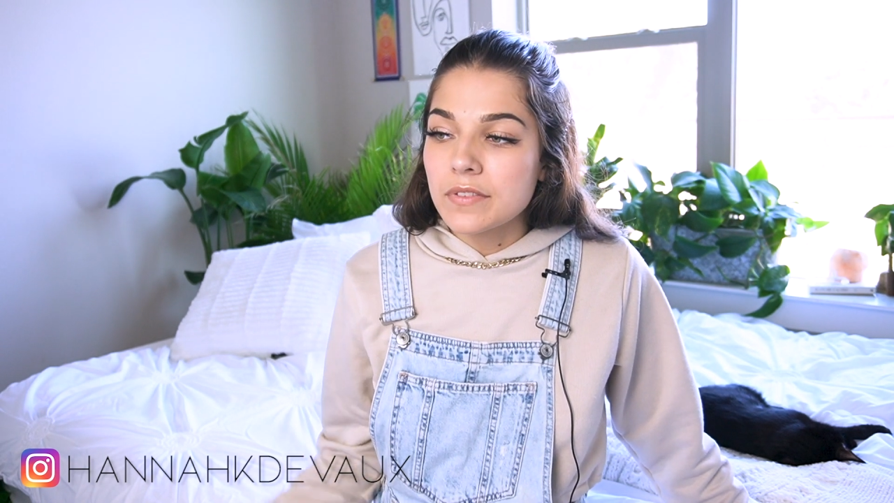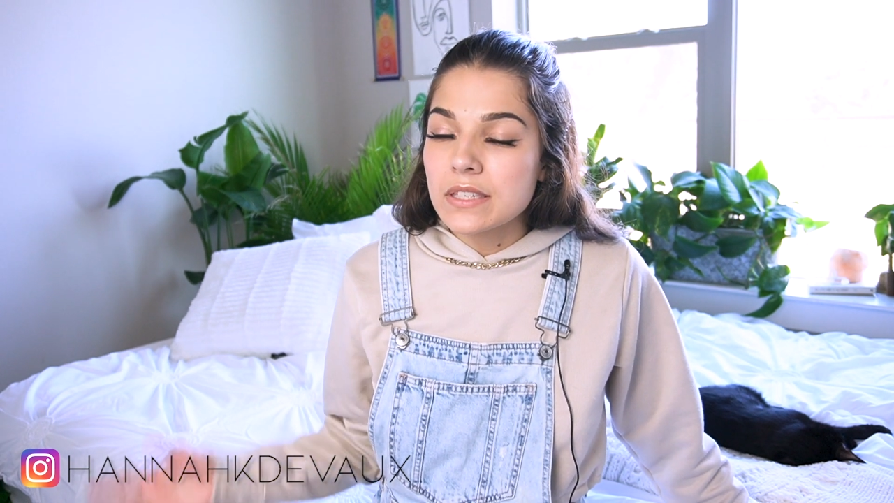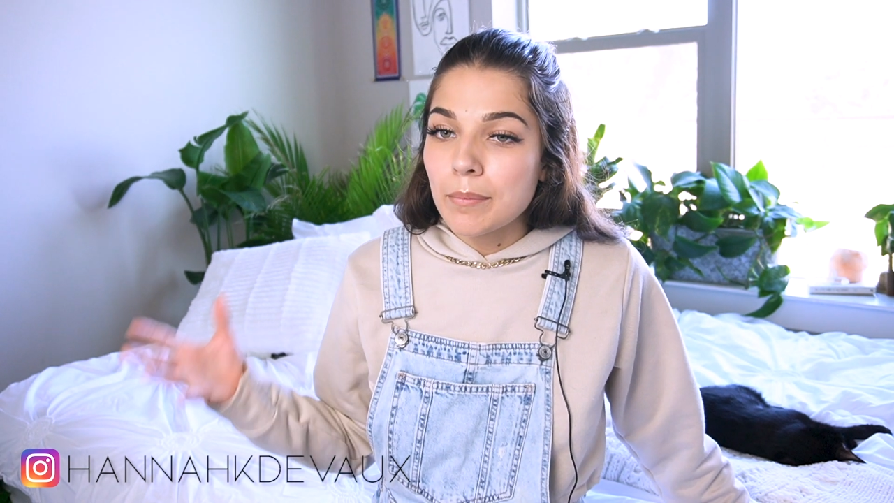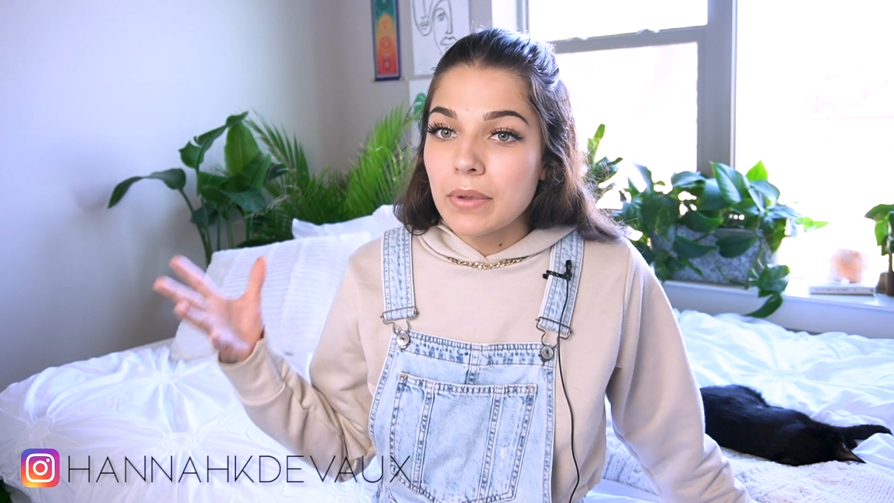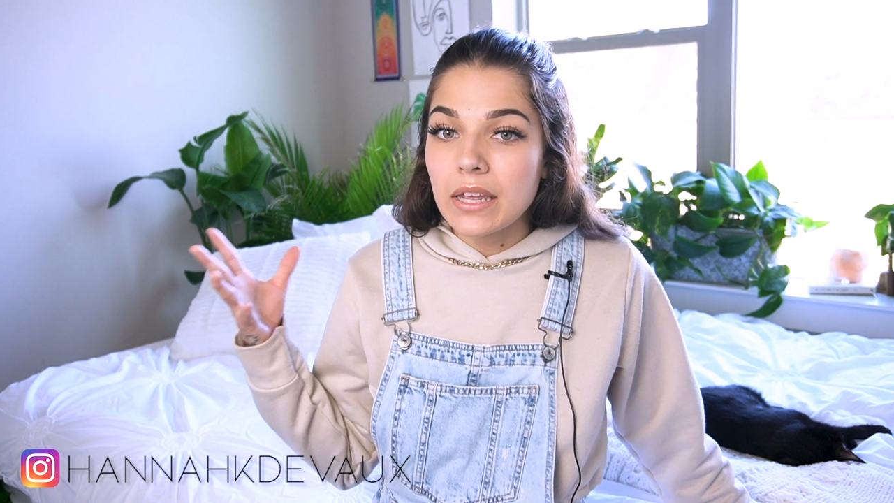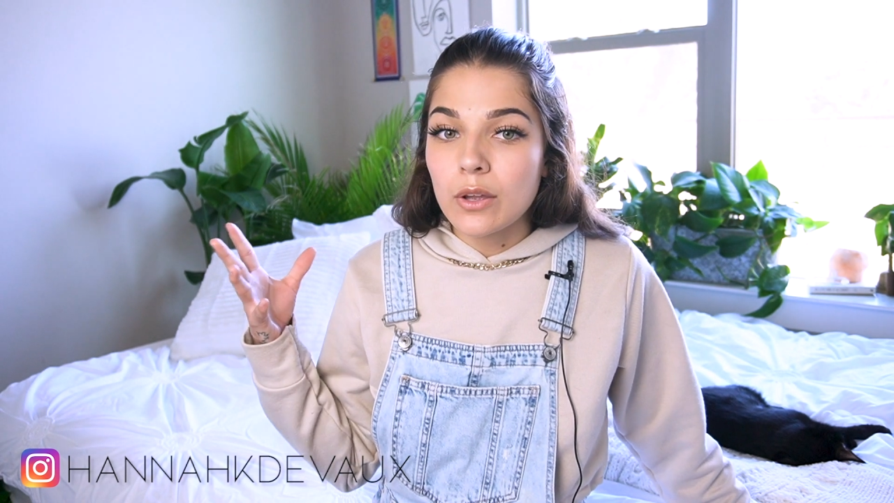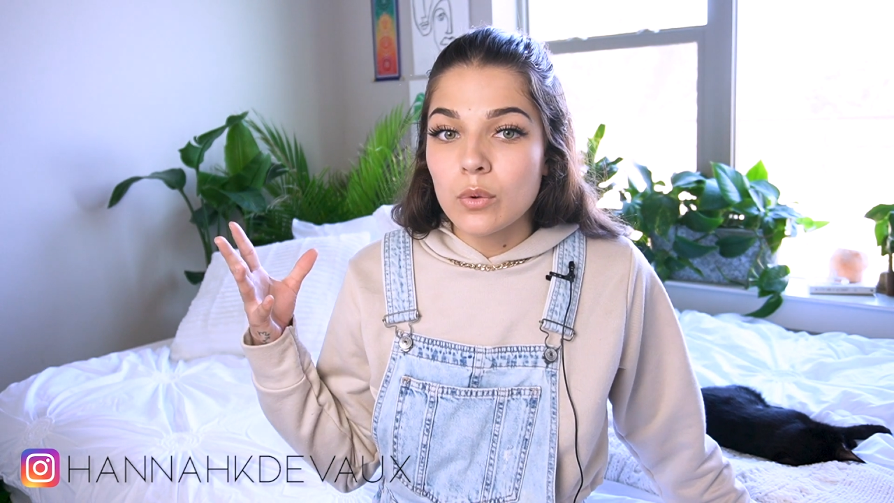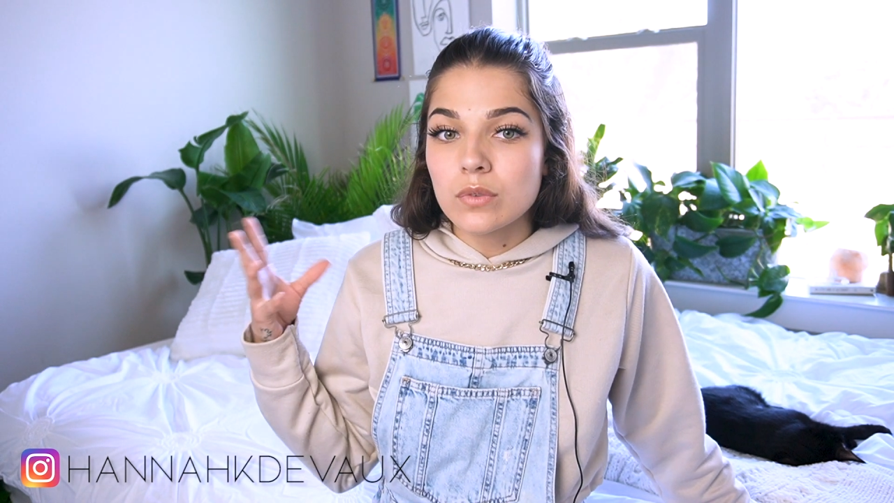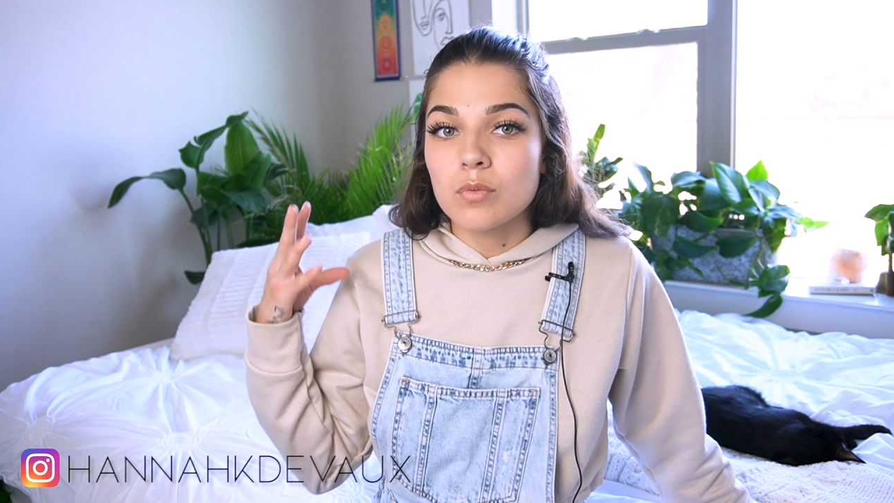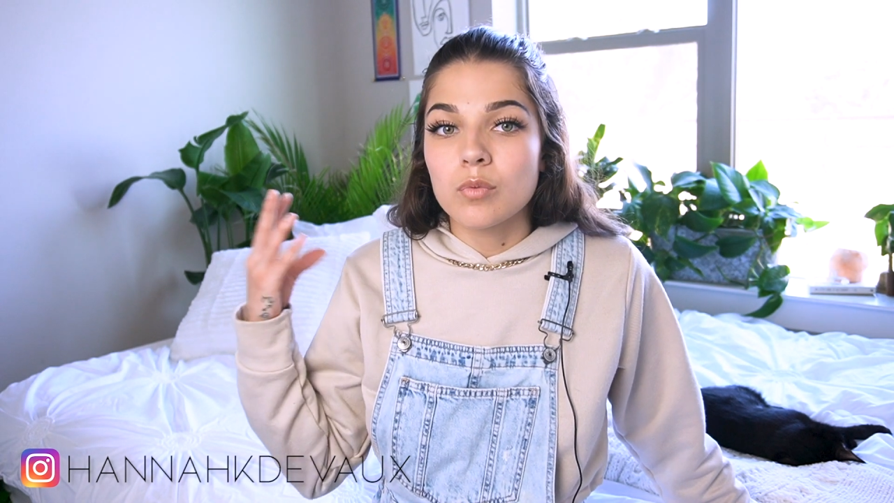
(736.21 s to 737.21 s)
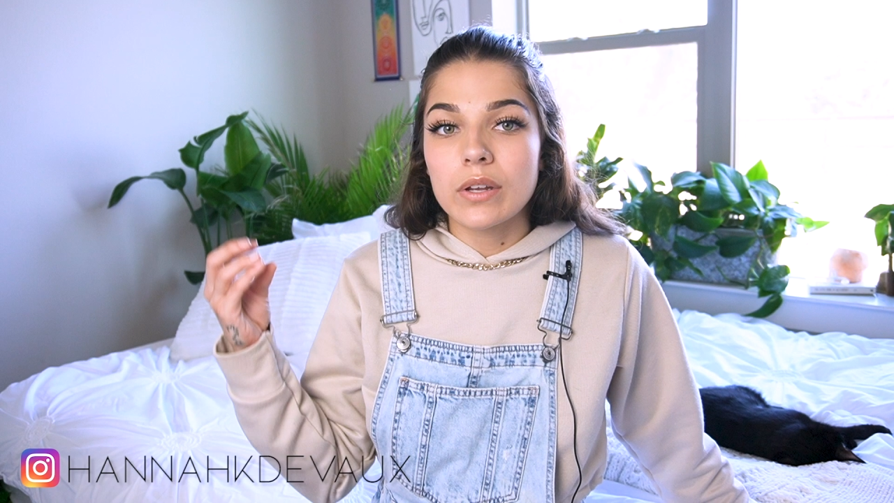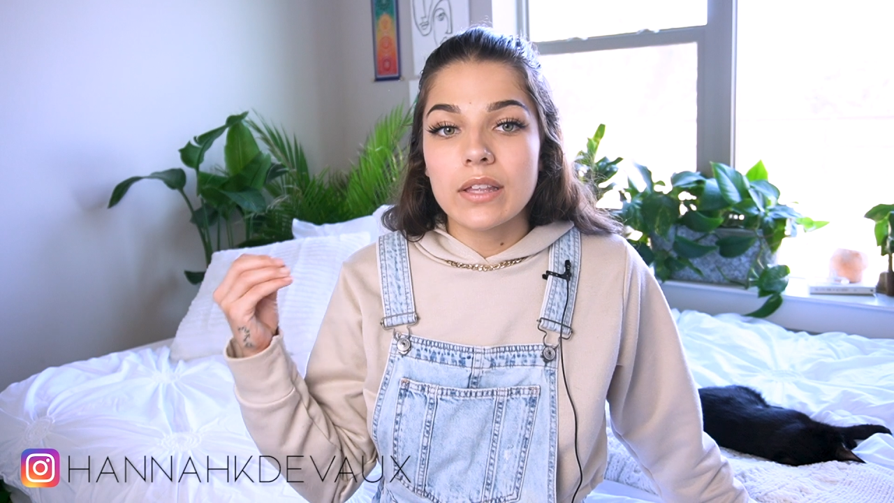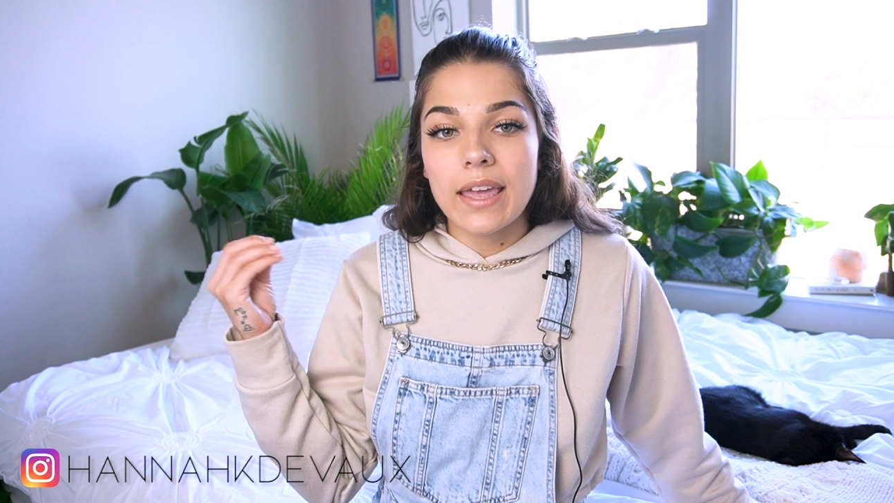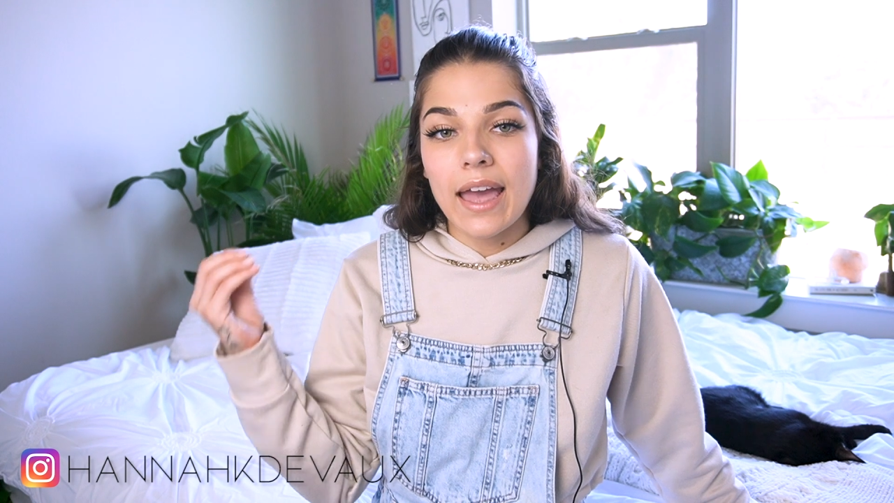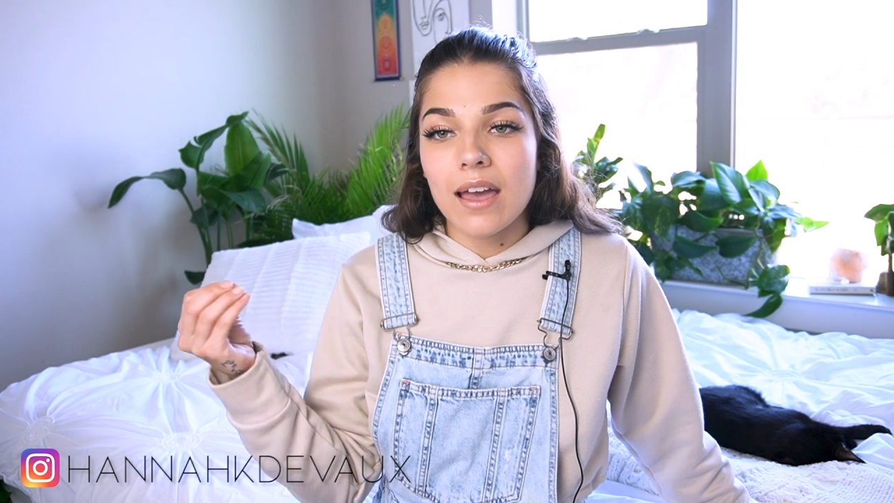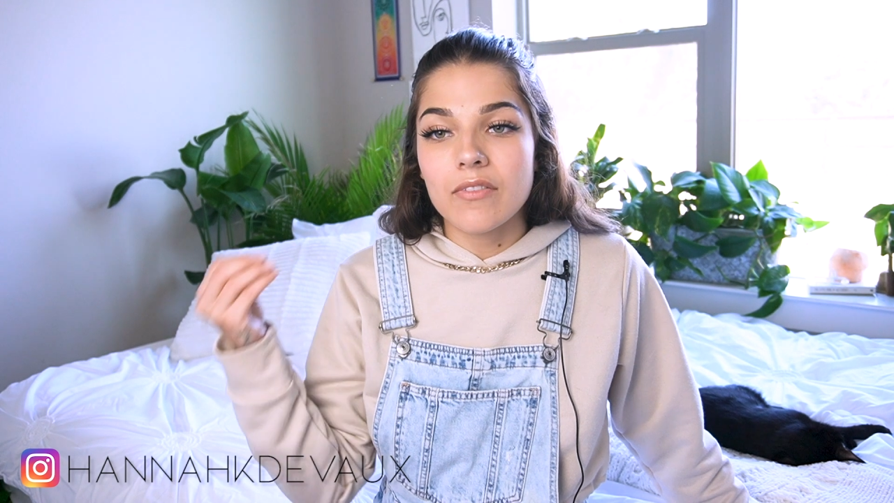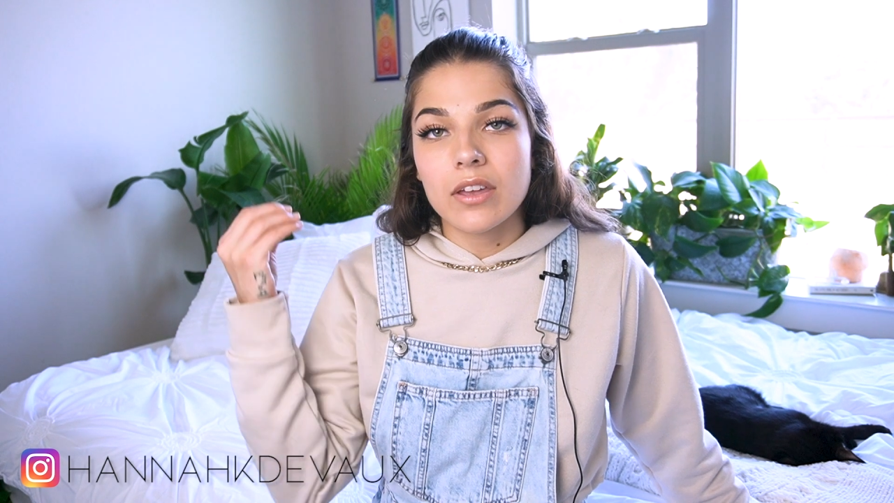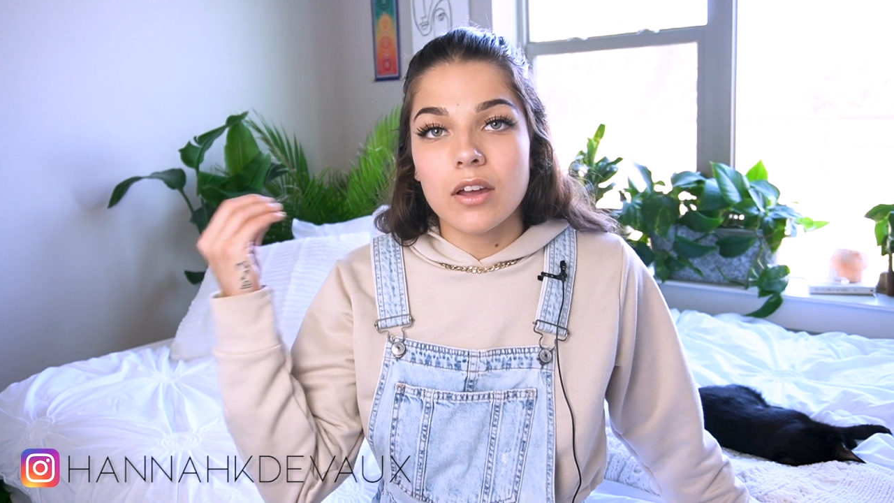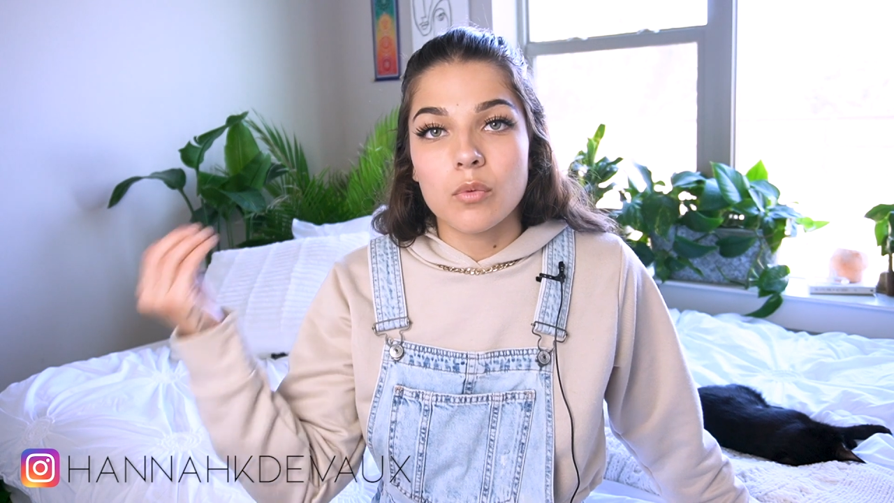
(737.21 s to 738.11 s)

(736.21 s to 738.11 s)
of somebody who's really having